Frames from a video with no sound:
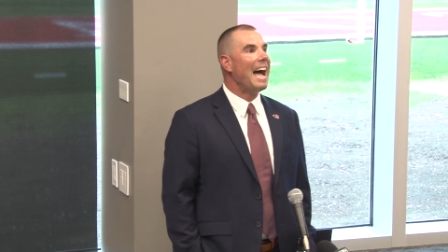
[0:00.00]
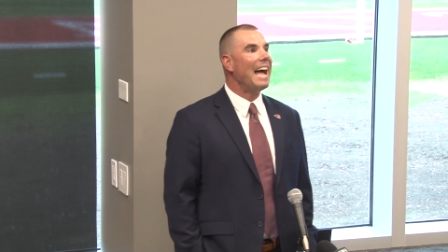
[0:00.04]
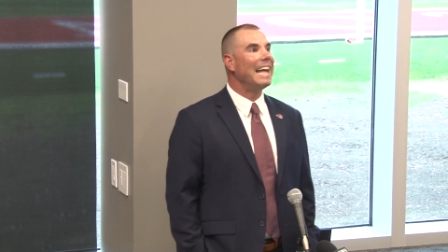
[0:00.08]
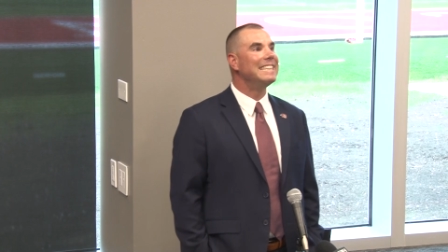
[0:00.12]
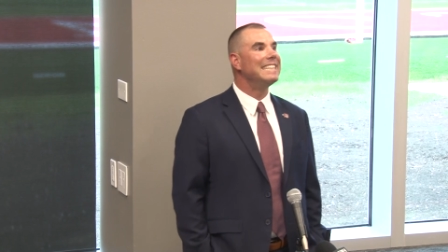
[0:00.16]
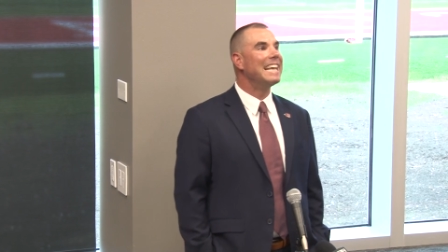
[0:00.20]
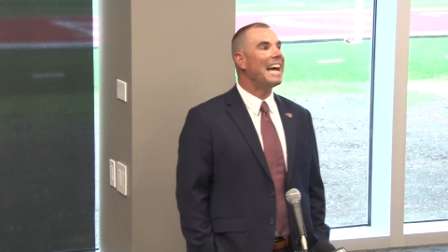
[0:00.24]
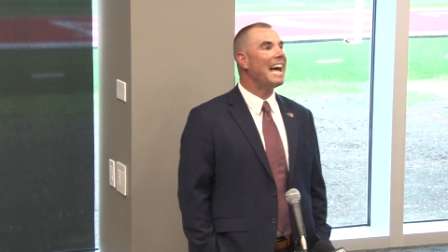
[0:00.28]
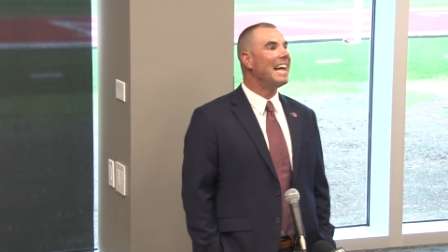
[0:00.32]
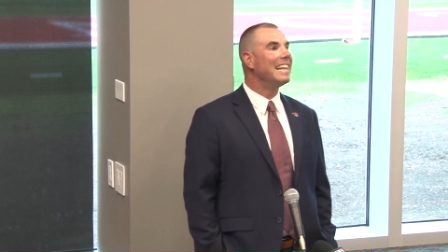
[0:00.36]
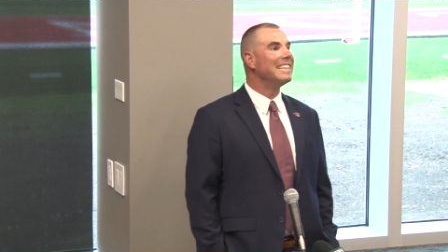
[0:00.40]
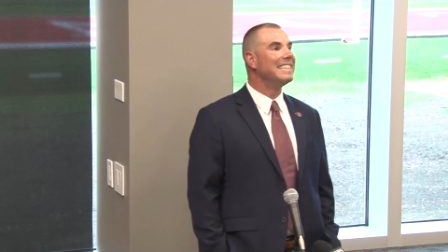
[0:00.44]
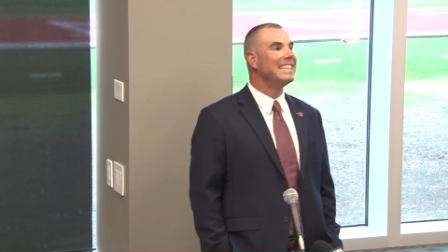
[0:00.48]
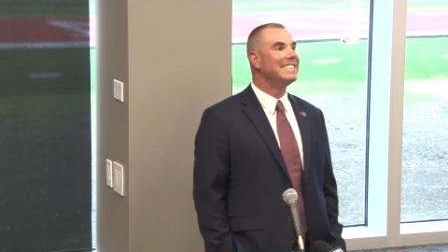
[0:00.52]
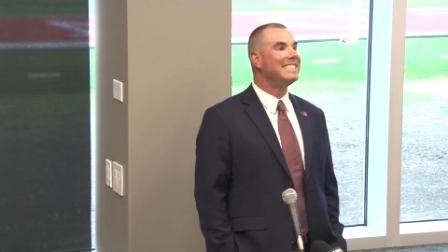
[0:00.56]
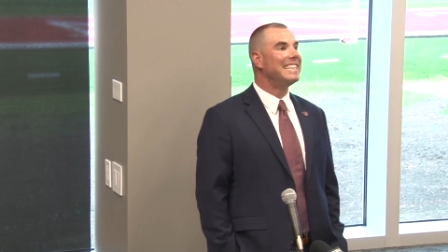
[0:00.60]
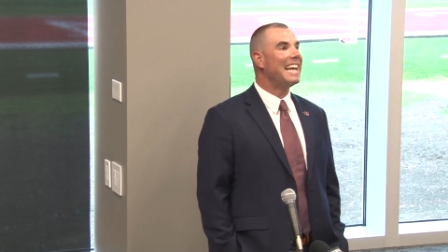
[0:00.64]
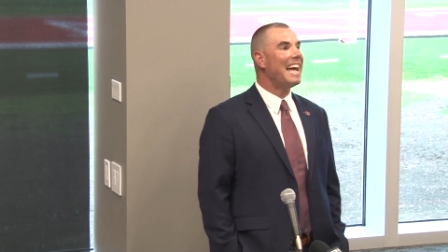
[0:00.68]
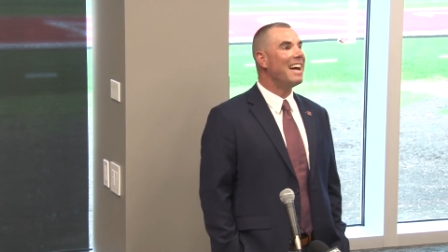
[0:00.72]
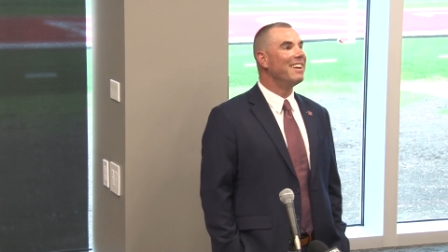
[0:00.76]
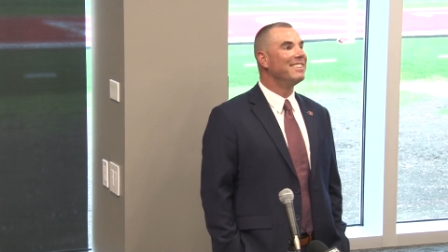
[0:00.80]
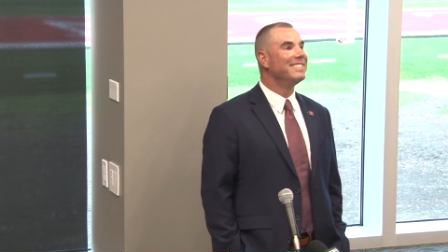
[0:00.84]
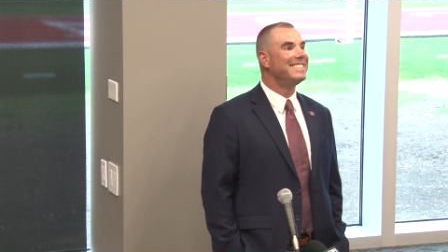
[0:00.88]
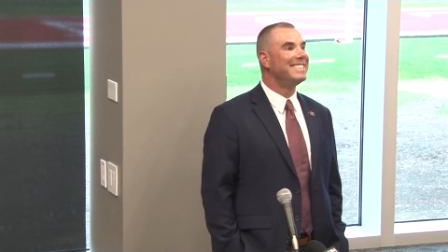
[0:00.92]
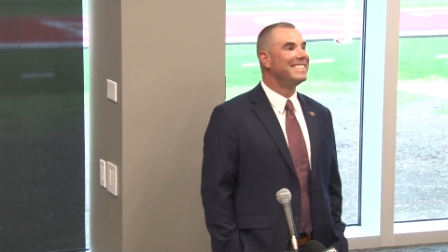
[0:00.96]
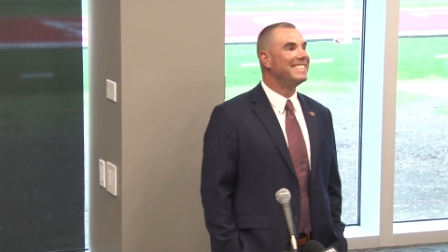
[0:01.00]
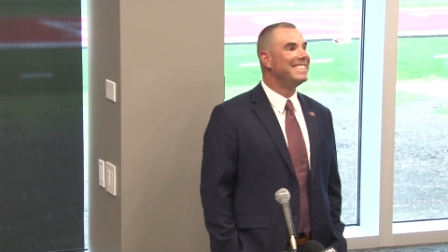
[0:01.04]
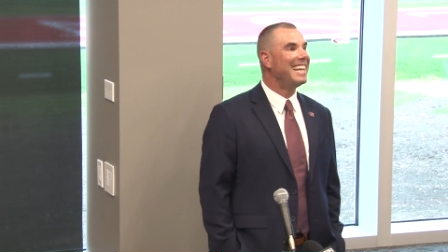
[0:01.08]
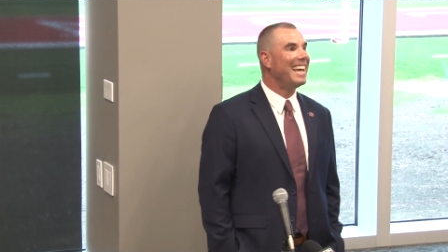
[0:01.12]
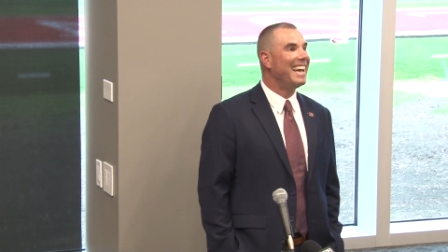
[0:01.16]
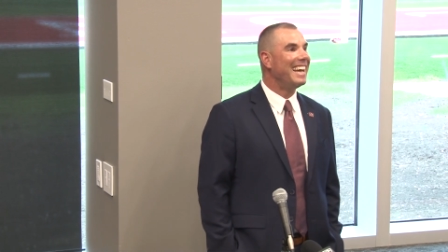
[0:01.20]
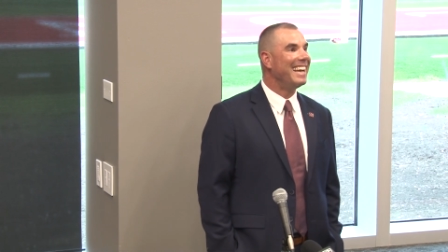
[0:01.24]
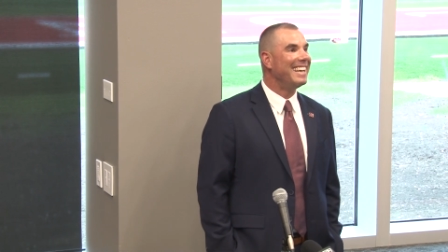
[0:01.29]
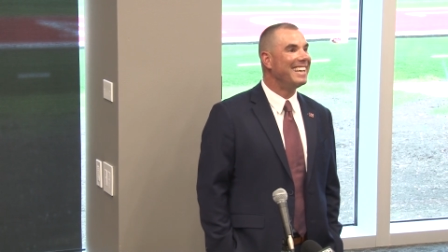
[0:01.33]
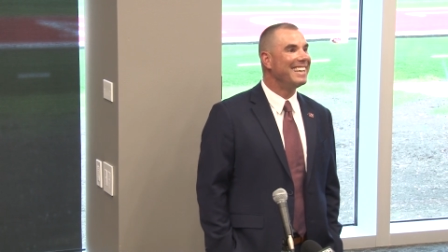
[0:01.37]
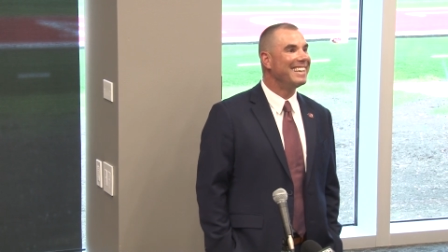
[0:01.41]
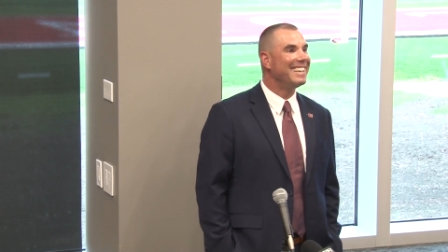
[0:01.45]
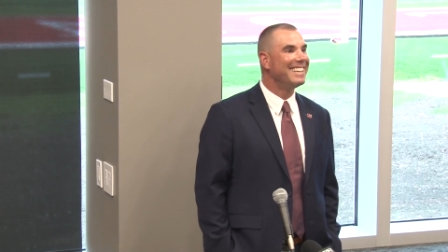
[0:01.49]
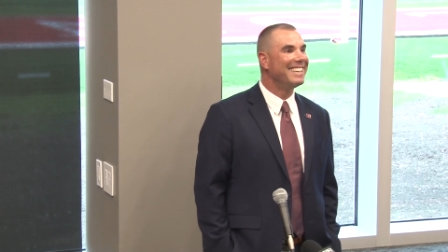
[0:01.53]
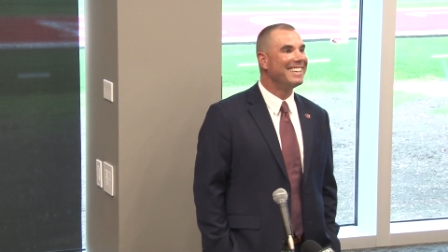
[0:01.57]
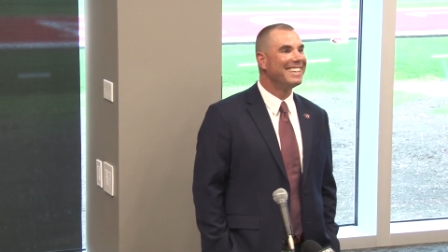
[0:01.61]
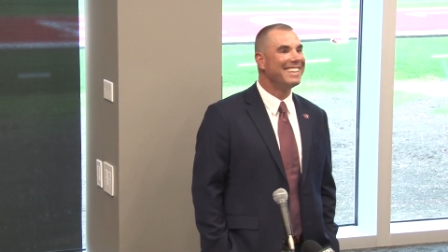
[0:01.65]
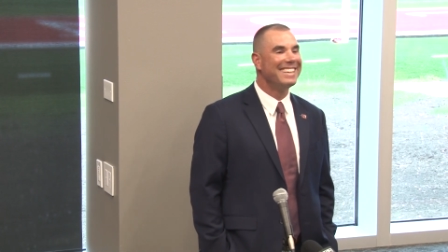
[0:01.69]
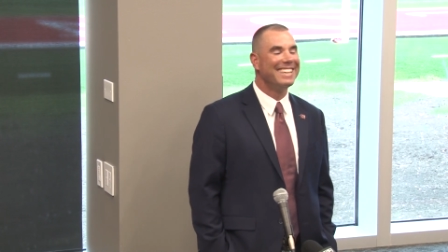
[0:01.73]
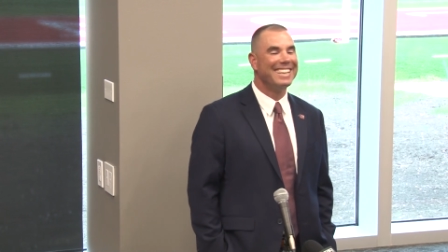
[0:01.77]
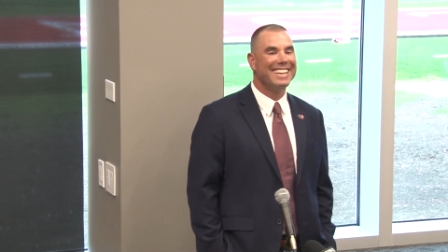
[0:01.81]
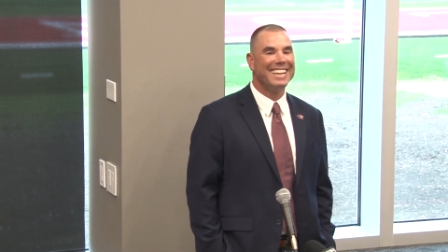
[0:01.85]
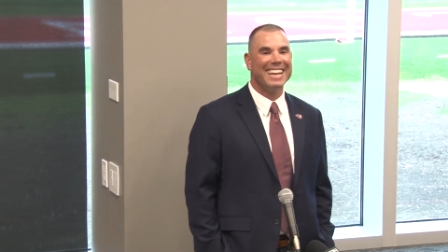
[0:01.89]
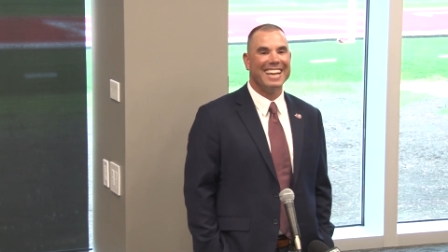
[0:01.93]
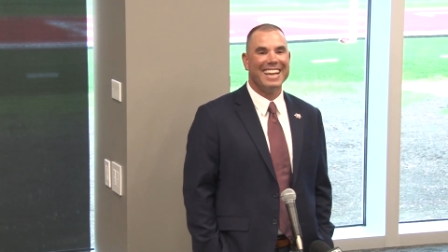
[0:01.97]
I dialed it down today.
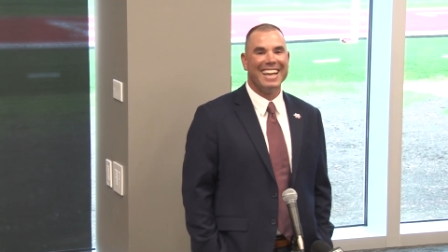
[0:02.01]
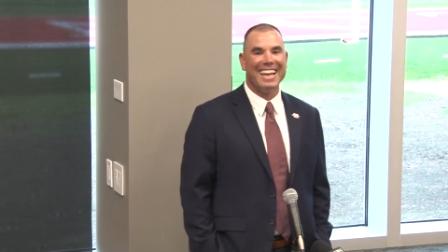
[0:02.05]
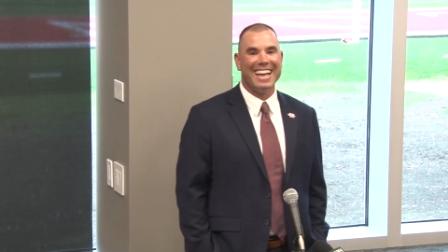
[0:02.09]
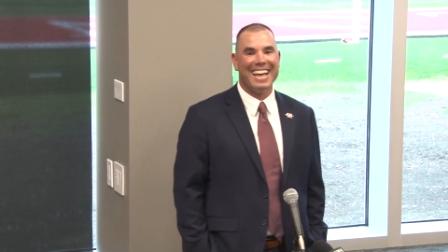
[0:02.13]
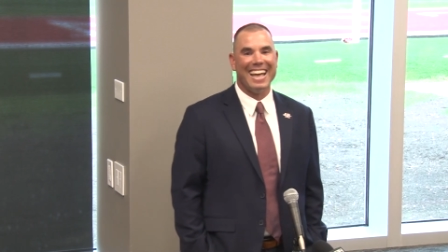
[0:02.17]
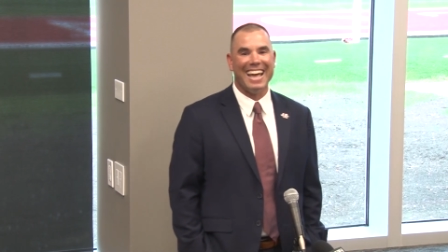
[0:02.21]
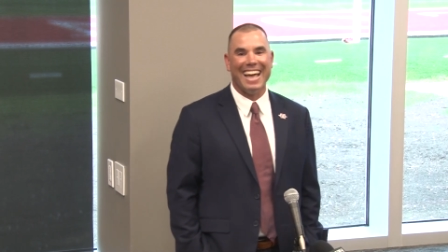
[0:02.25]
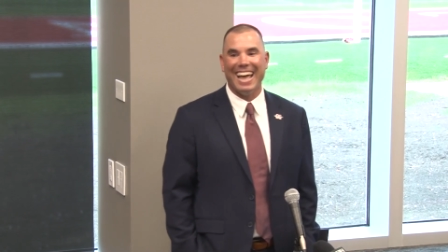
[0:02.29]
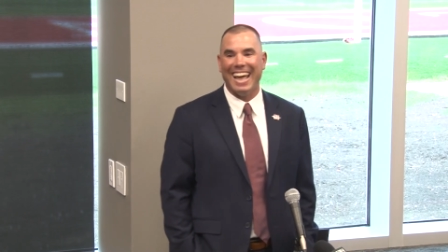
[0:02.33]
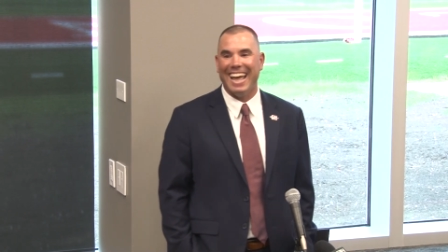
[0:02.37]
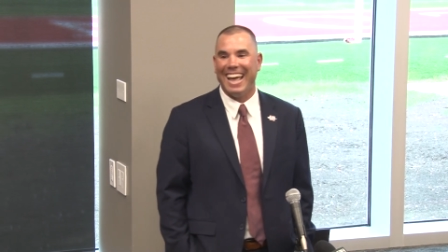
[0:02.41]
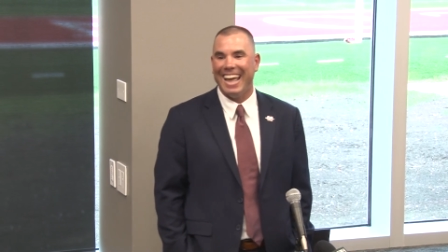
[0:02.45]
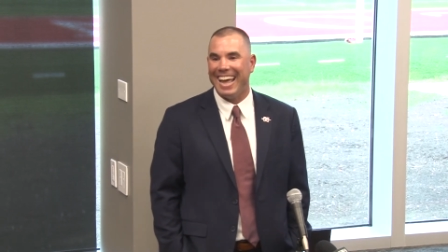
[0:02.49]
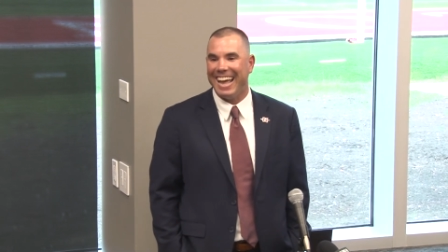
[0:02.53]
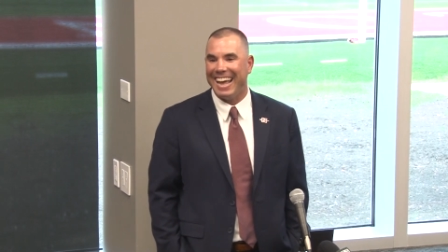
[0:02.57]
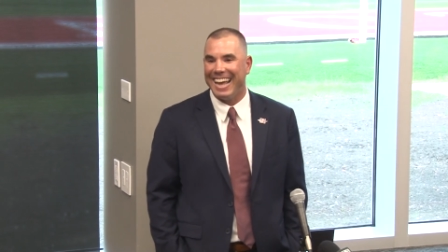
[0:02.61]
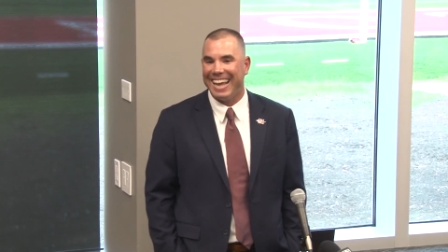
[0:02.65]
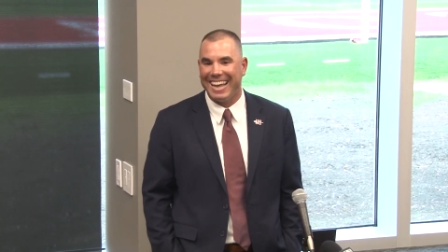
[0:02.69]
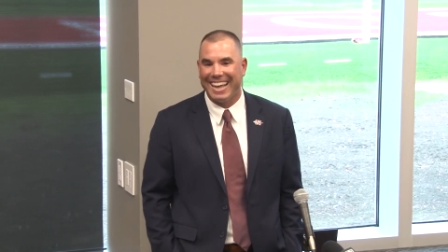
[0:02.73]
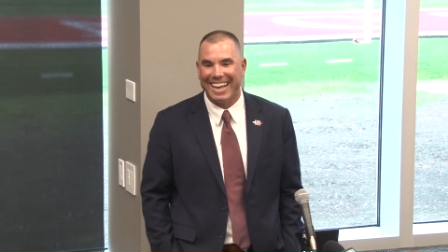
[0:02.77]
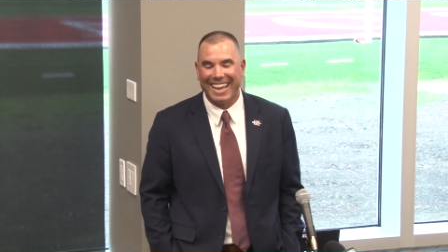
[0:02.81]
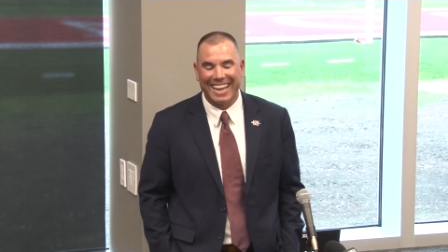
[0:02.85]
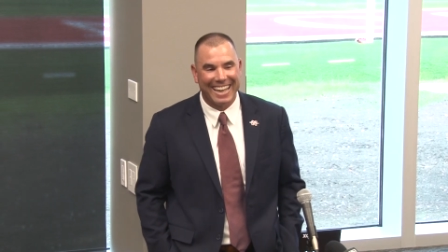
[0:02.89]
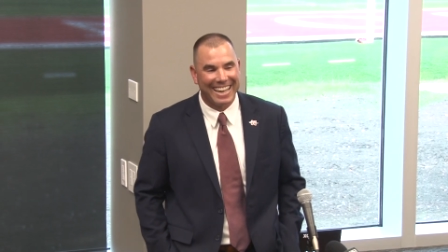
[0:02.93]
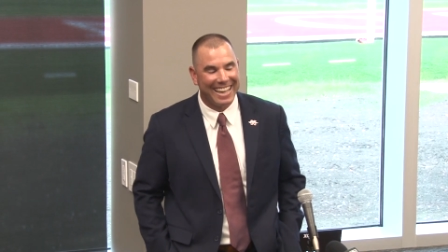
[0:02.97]
hey,